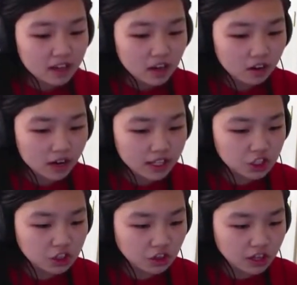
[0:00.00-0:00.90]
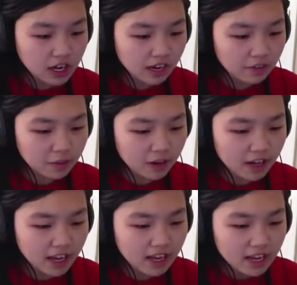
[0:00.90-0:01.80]
Alright, shortcut
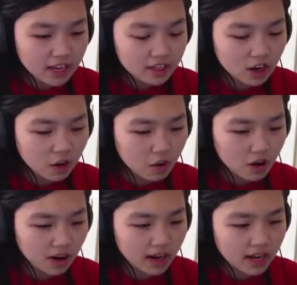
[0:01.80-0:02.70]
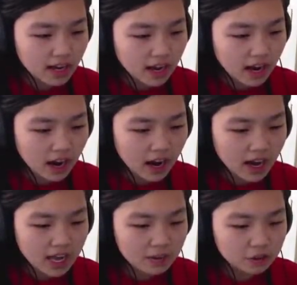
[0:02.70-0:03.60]
everybody. No worry.
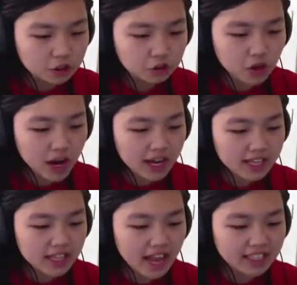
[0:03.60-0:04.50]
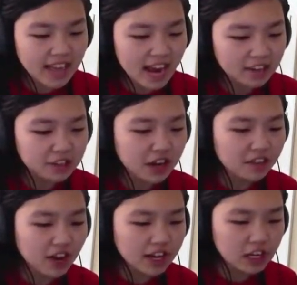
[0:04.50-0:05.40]
I am a trained NASCAR
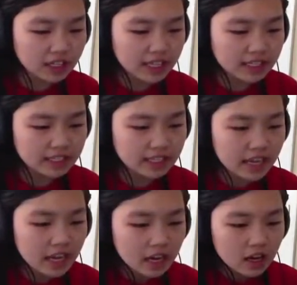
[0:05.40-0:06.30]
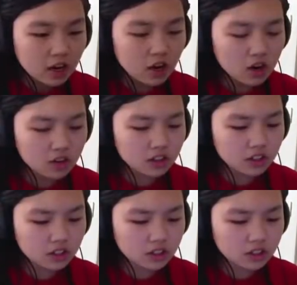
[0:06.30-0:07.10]
driver. I got this. Hook.